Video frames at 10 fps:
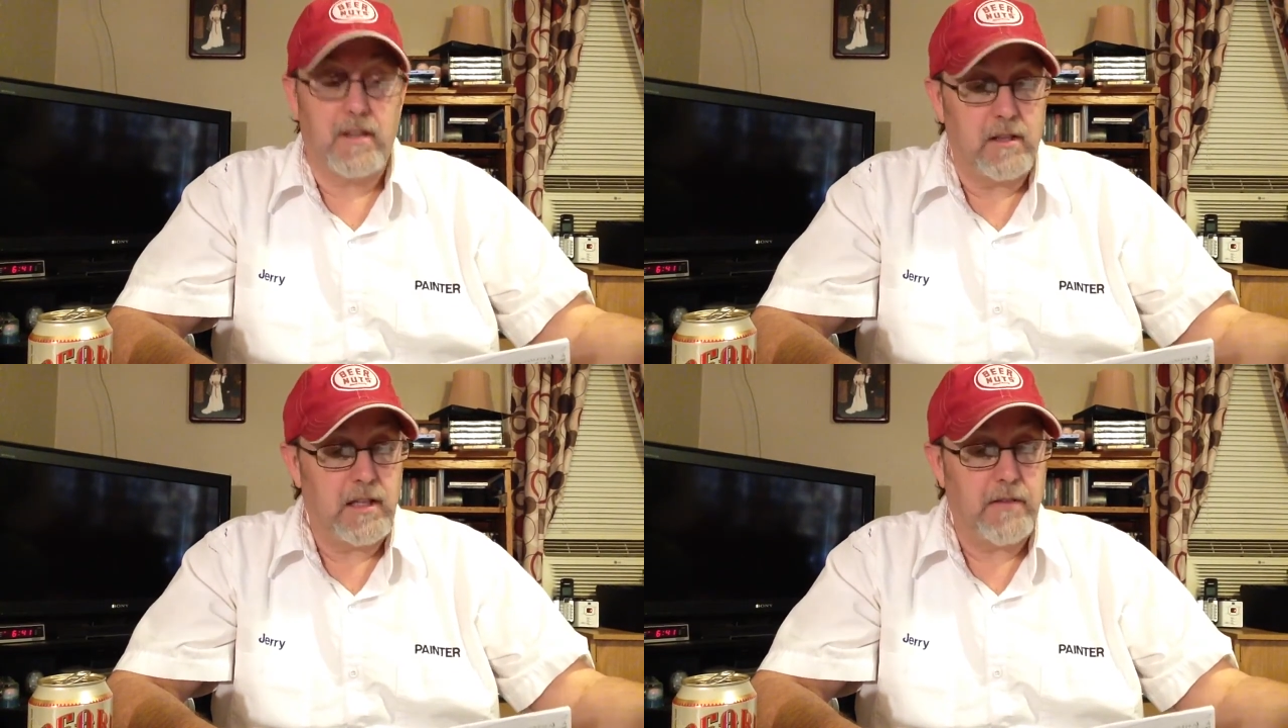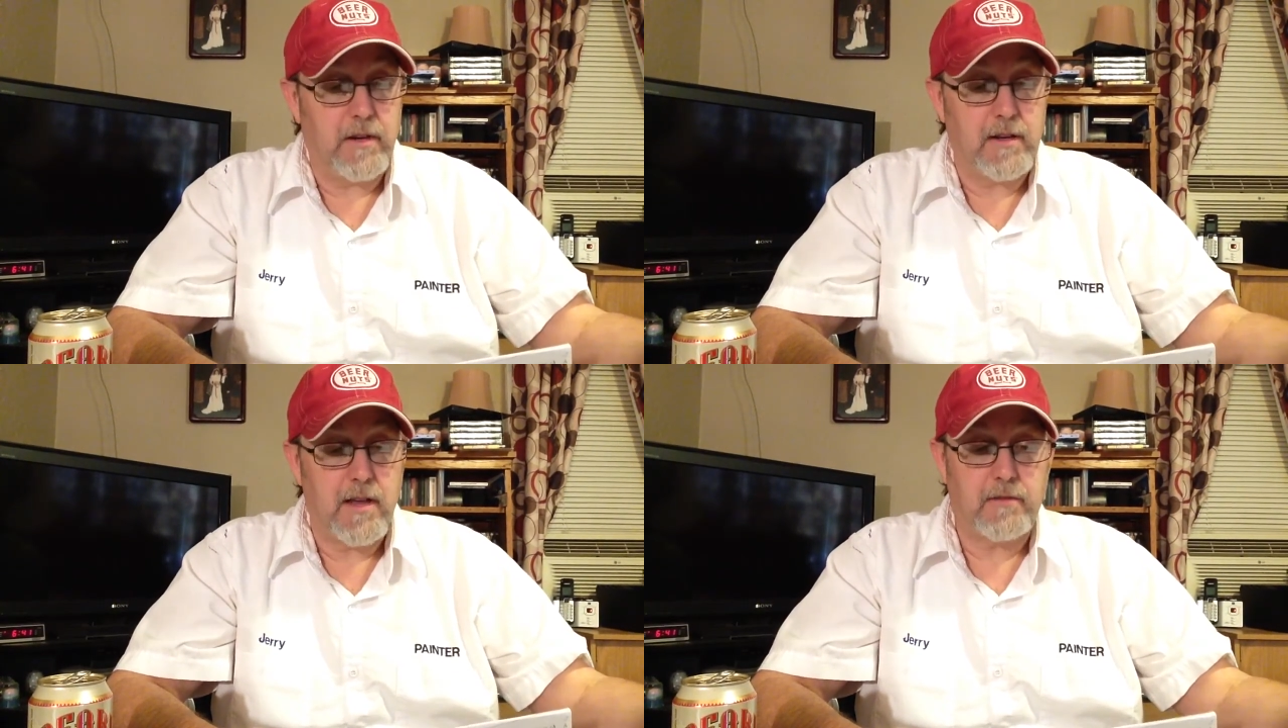
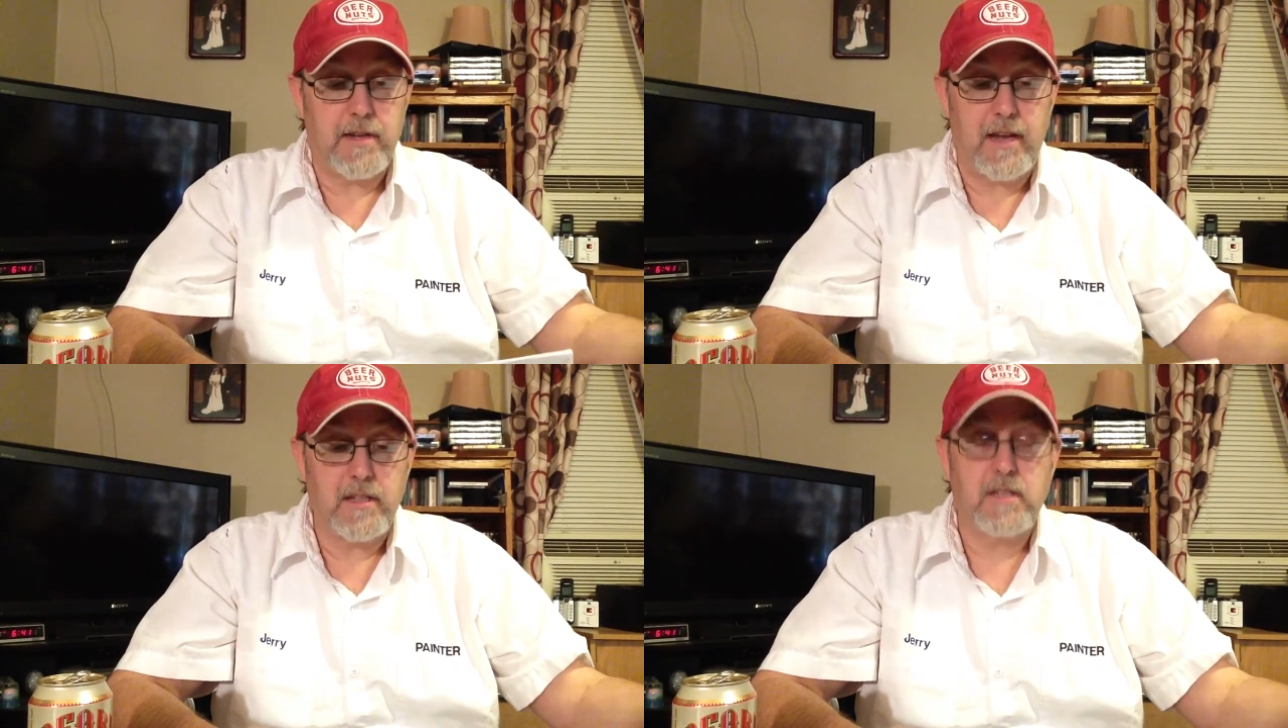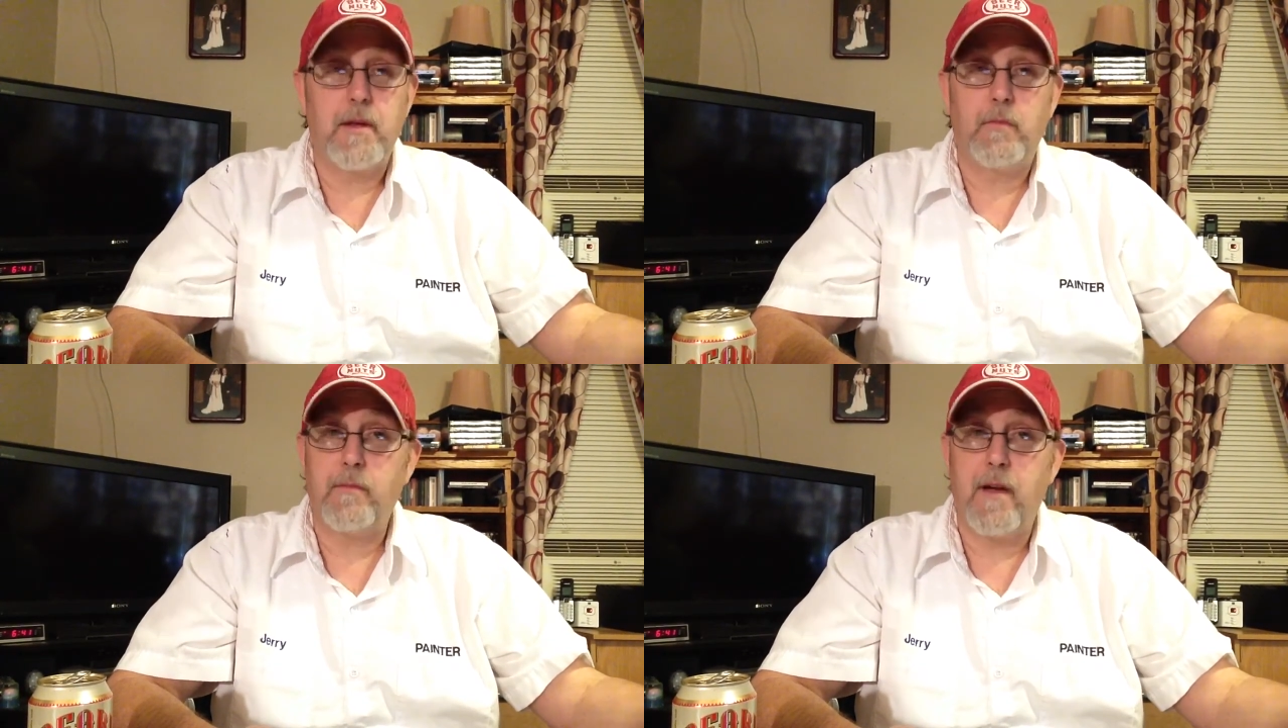living another day to
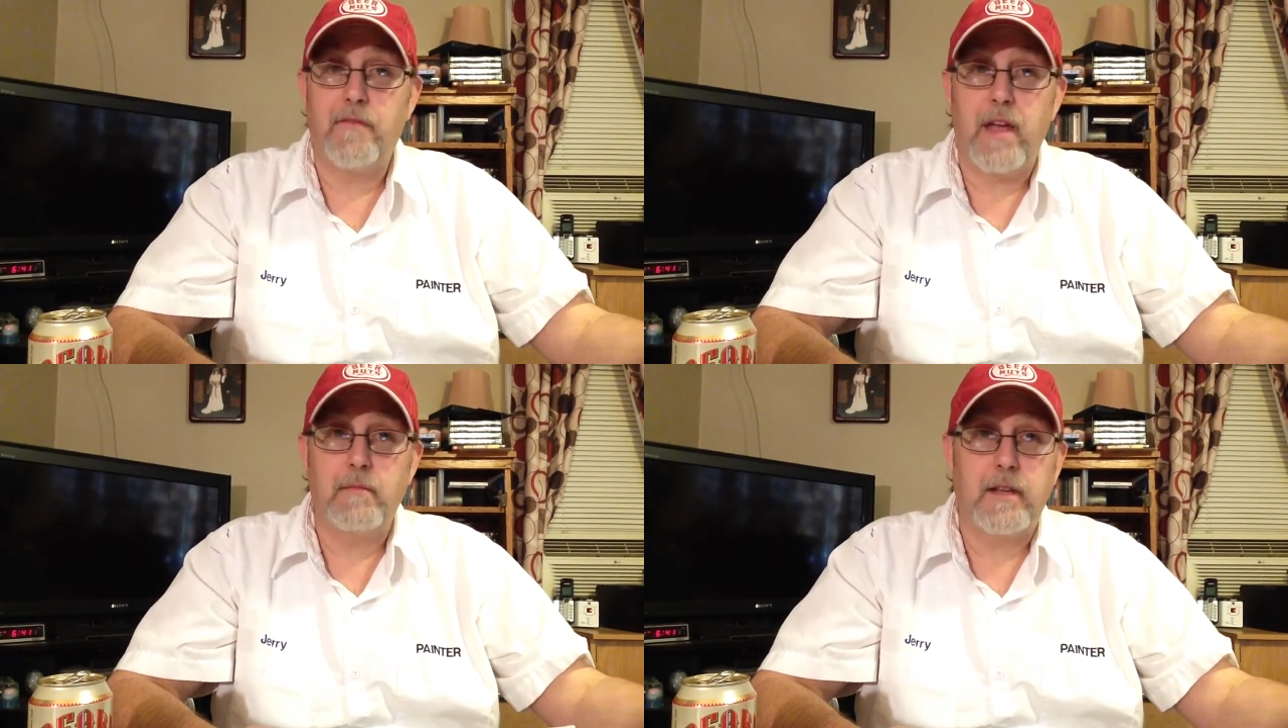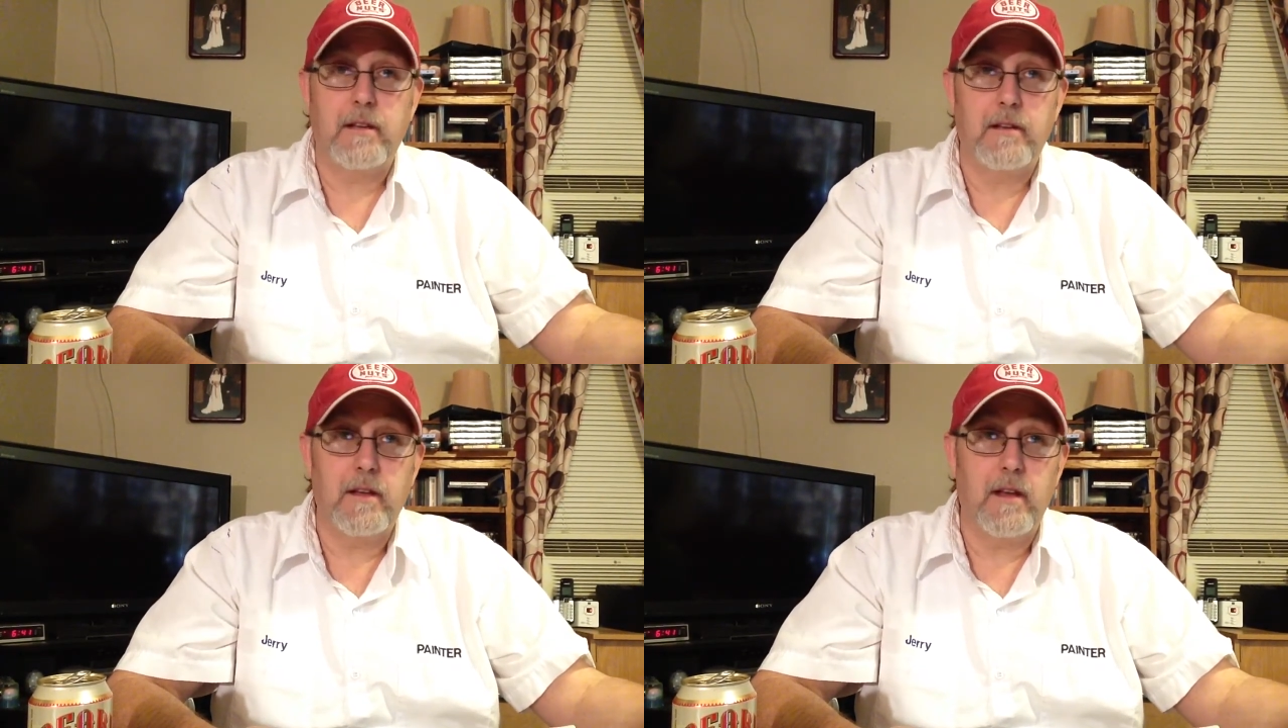spend with my family.
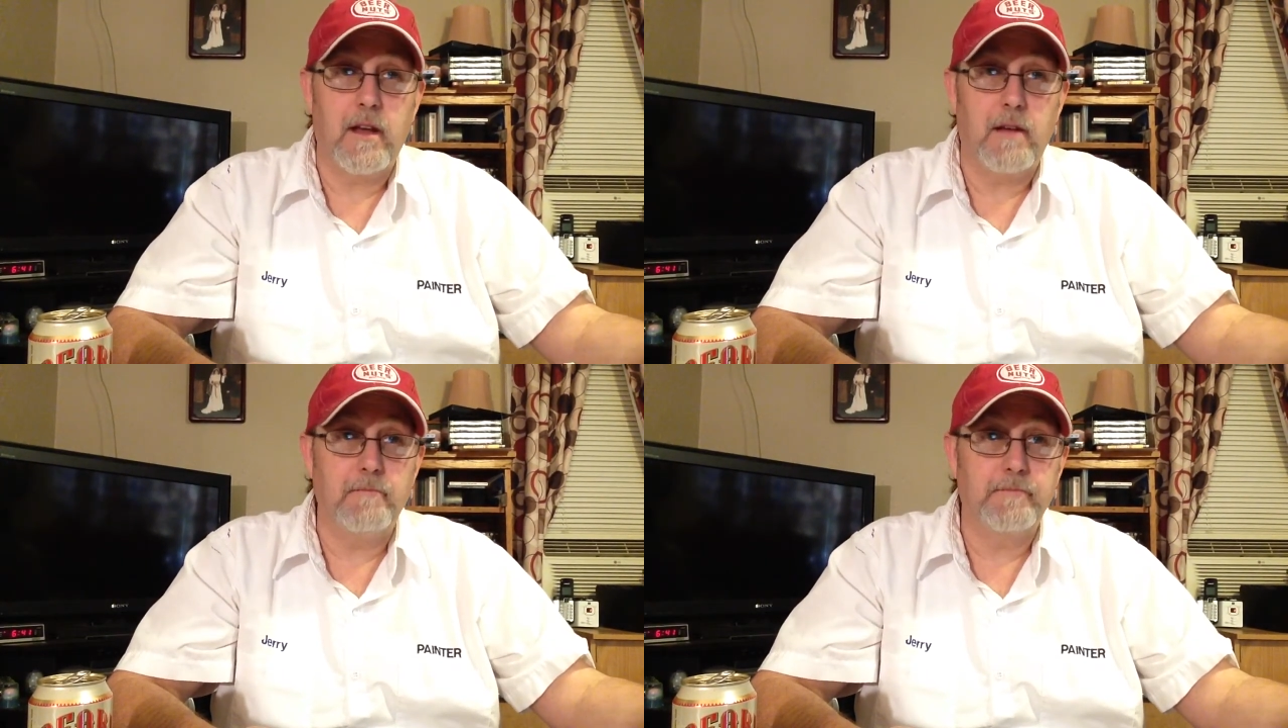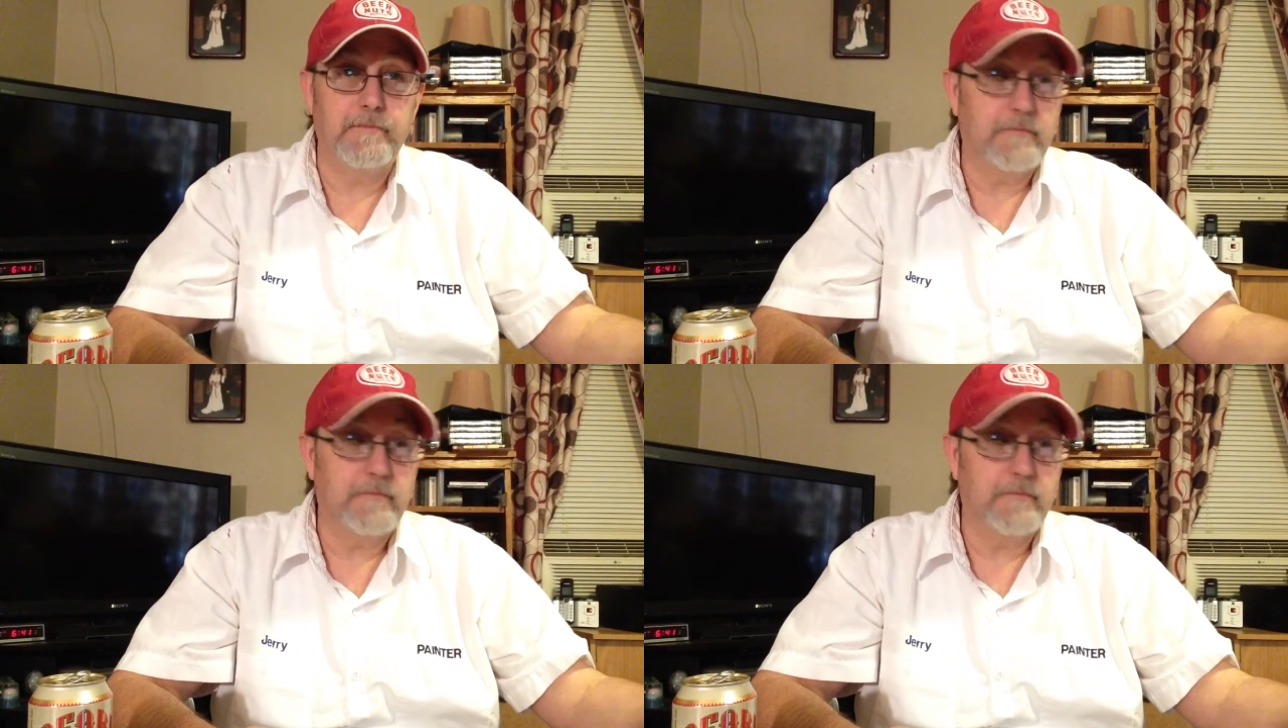Um,